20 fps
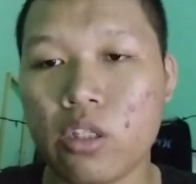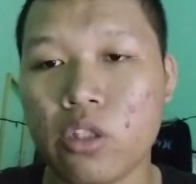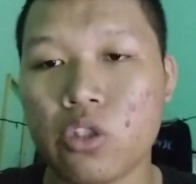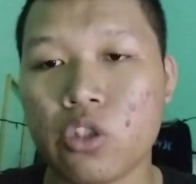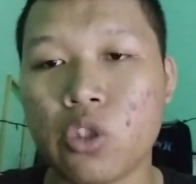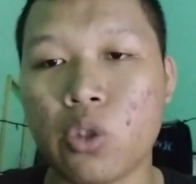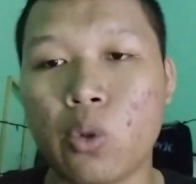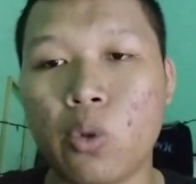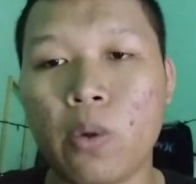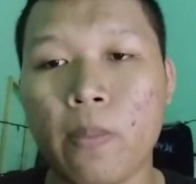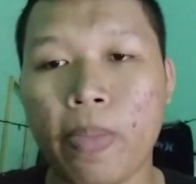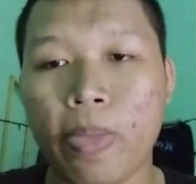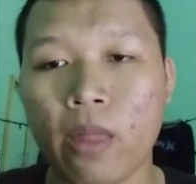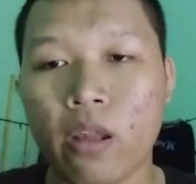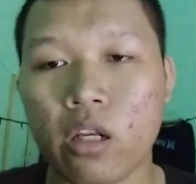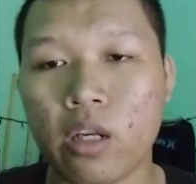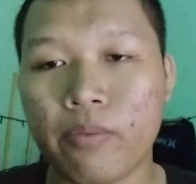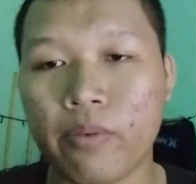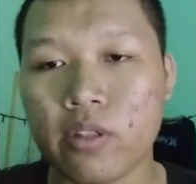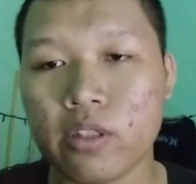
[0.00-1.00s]
So
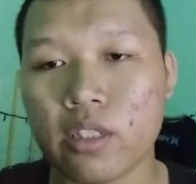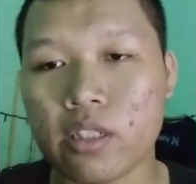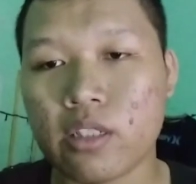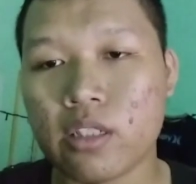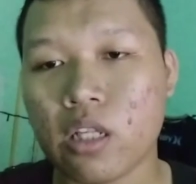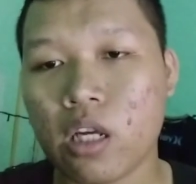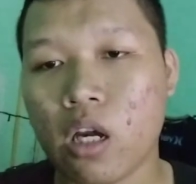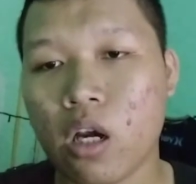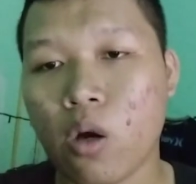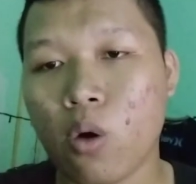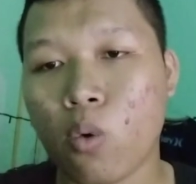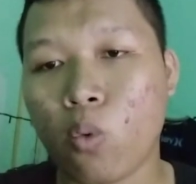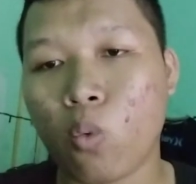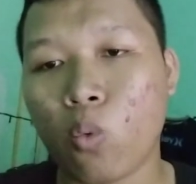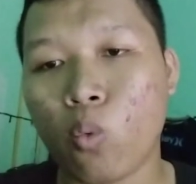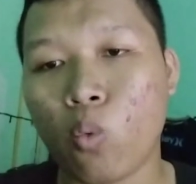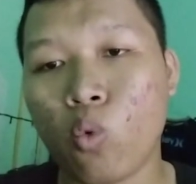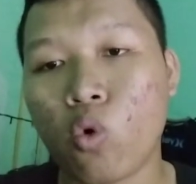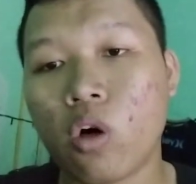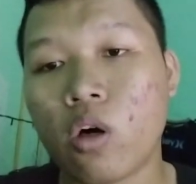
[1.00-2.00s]
the first is
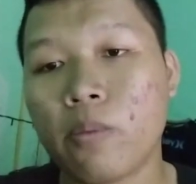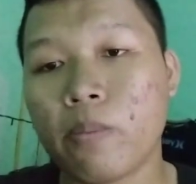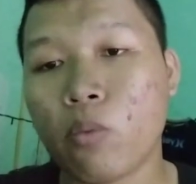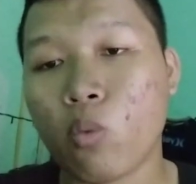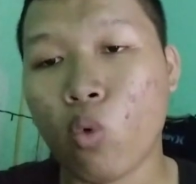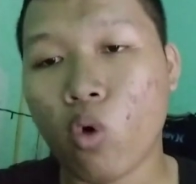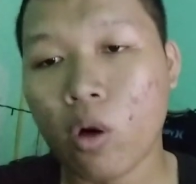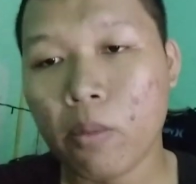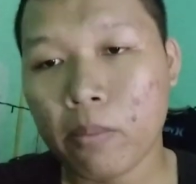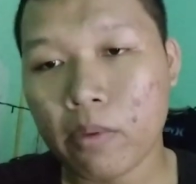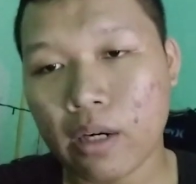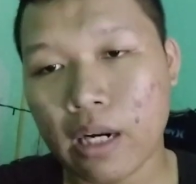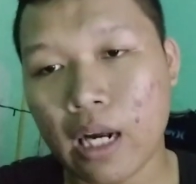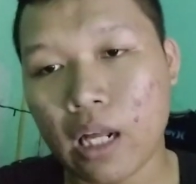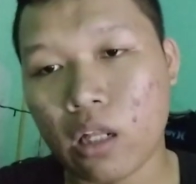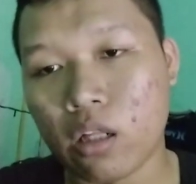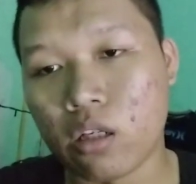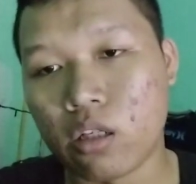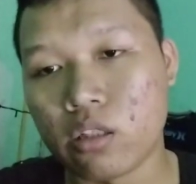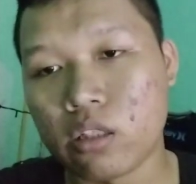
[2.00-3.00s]
warm
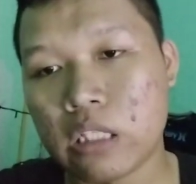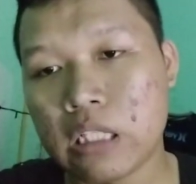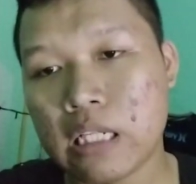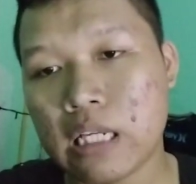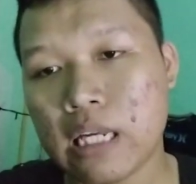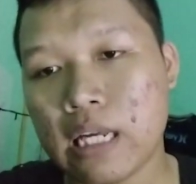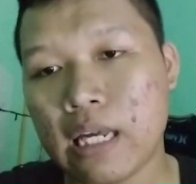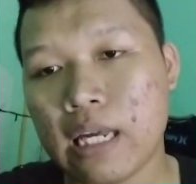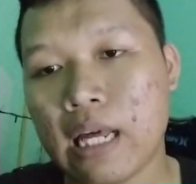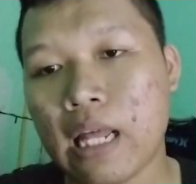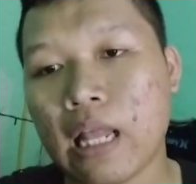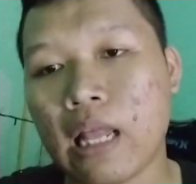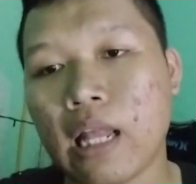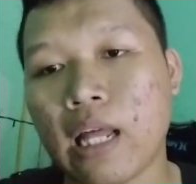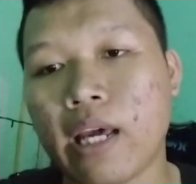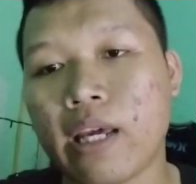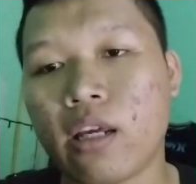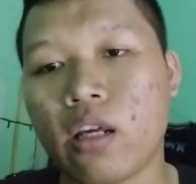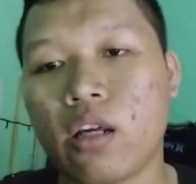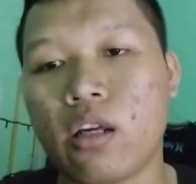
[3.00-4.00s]
colors
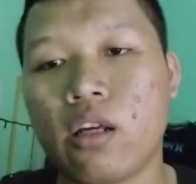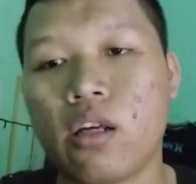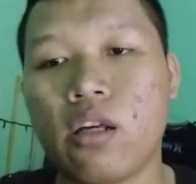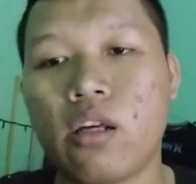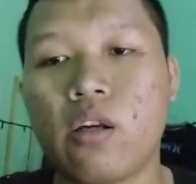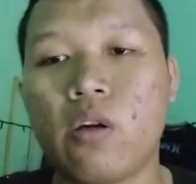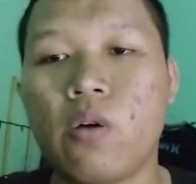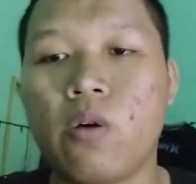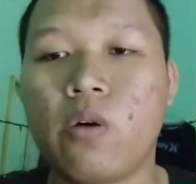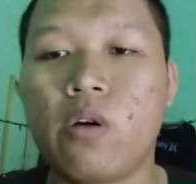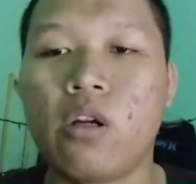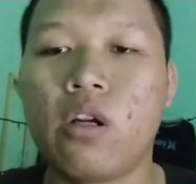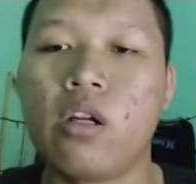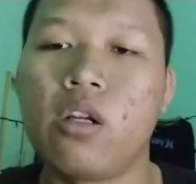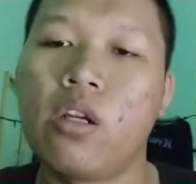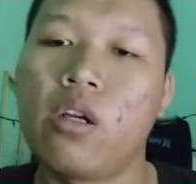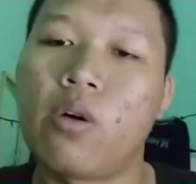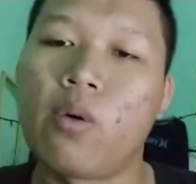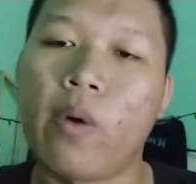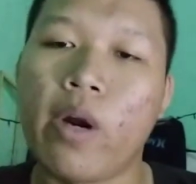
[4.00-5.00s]
like
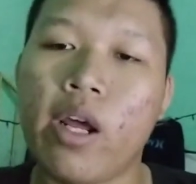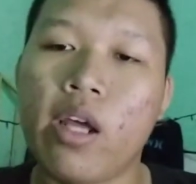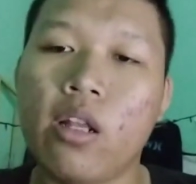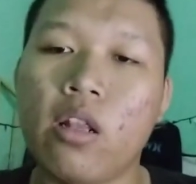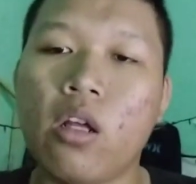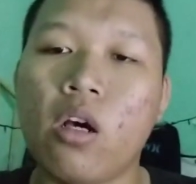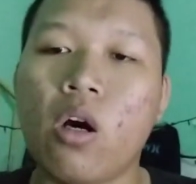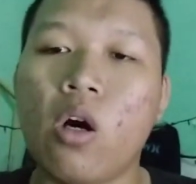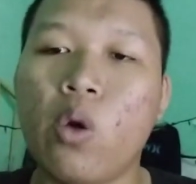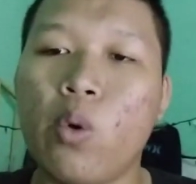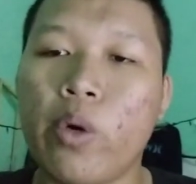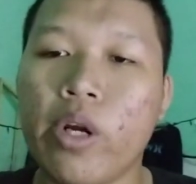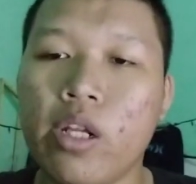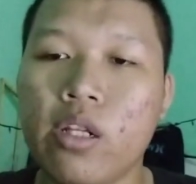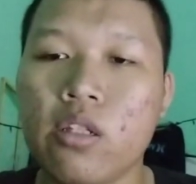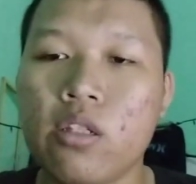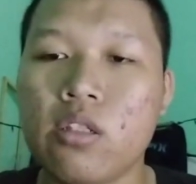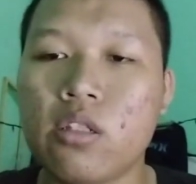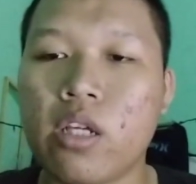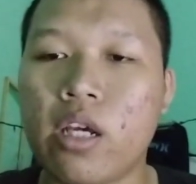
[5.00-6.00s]
red,
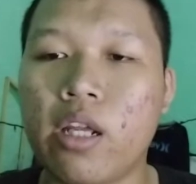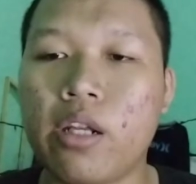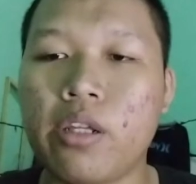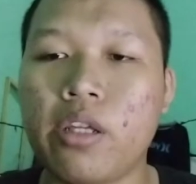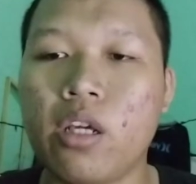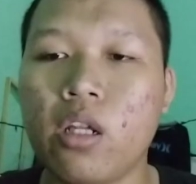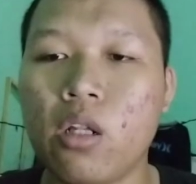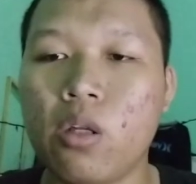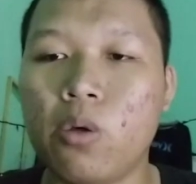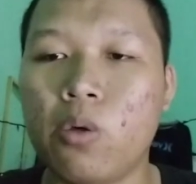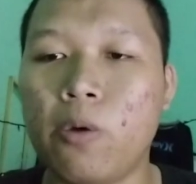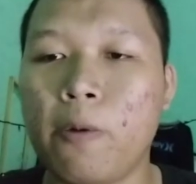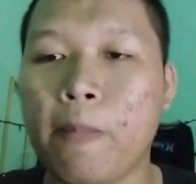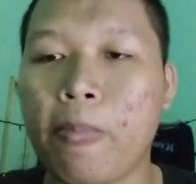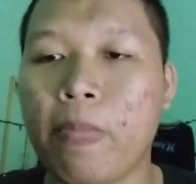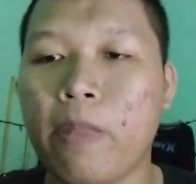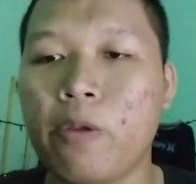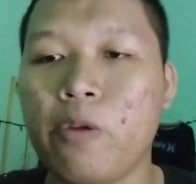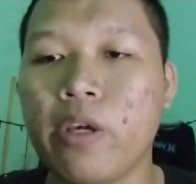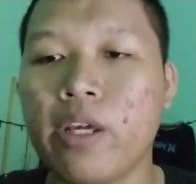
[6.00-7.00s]
orange, and yellow.
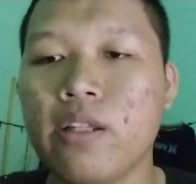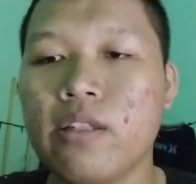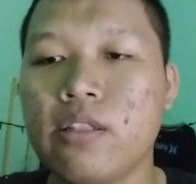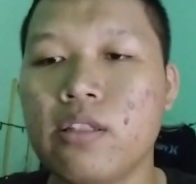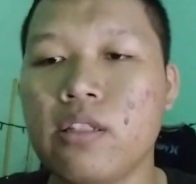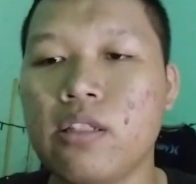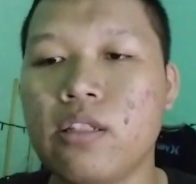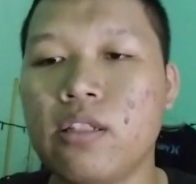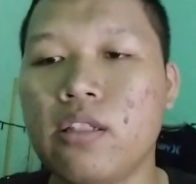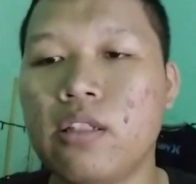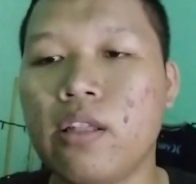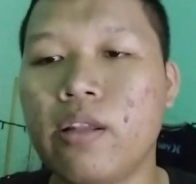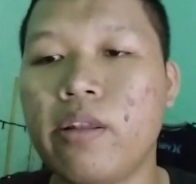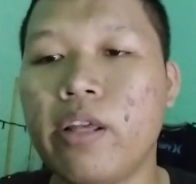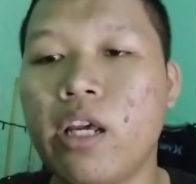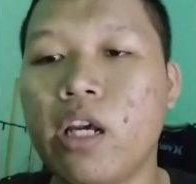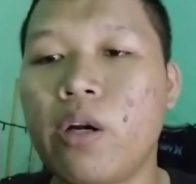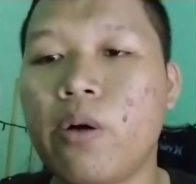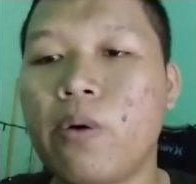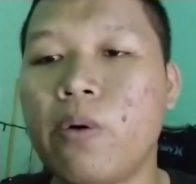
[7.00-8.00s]
You can see
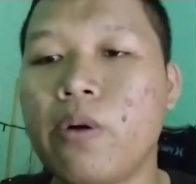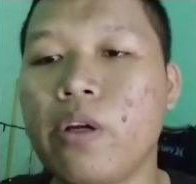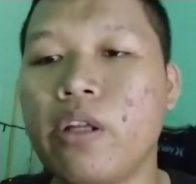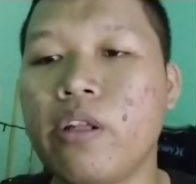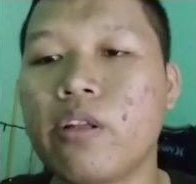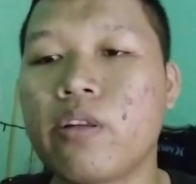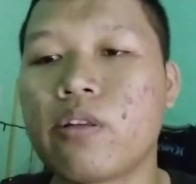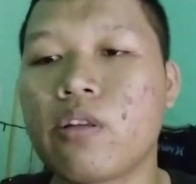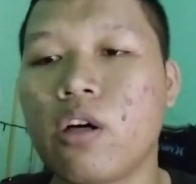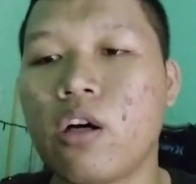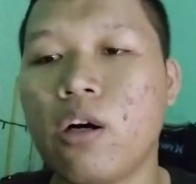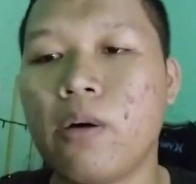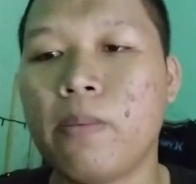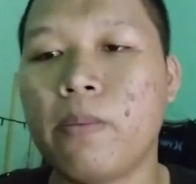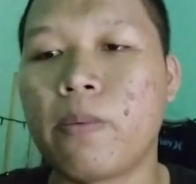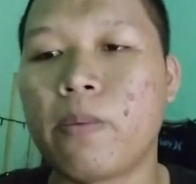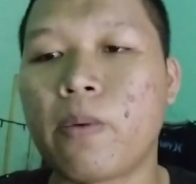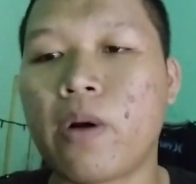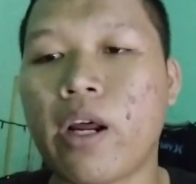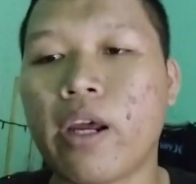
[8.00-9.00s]
there in the top
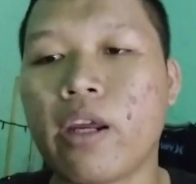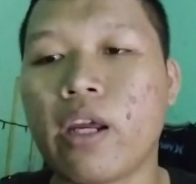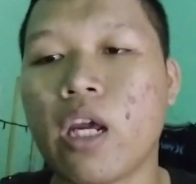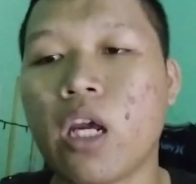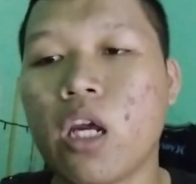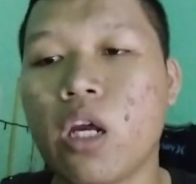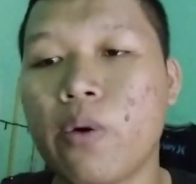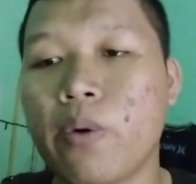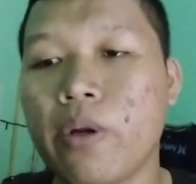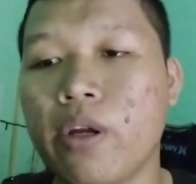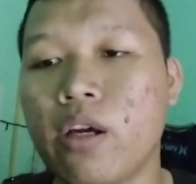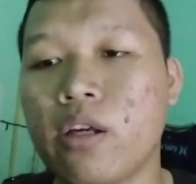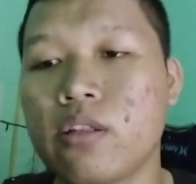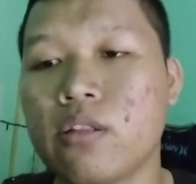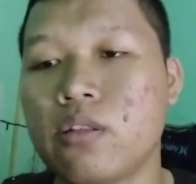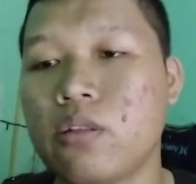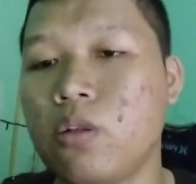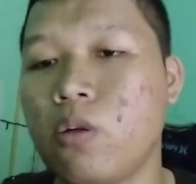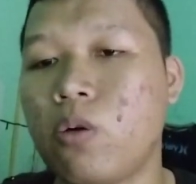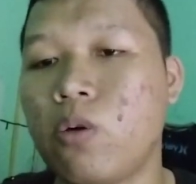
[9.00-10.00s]
right
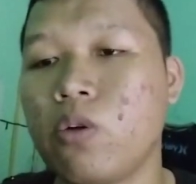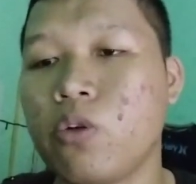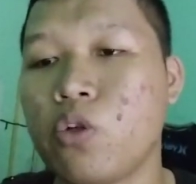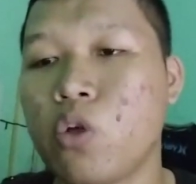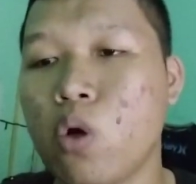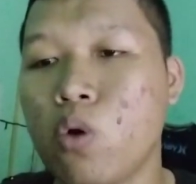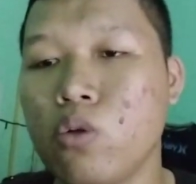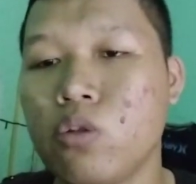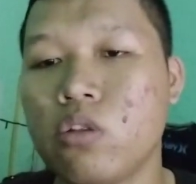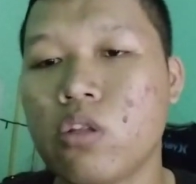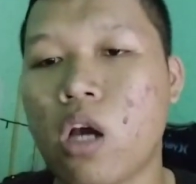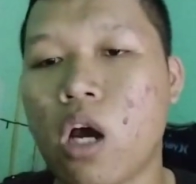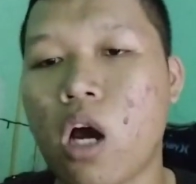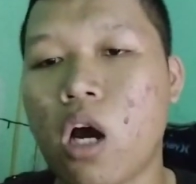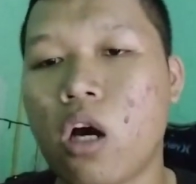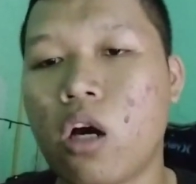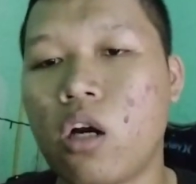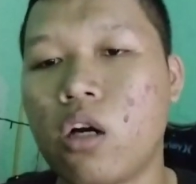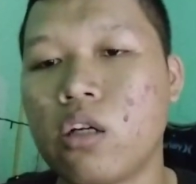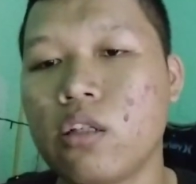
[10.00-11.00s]
areas, those
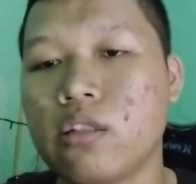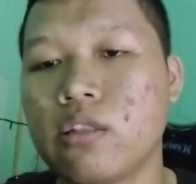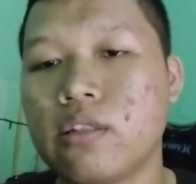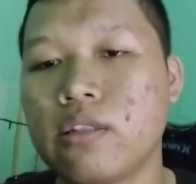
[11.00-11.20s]
are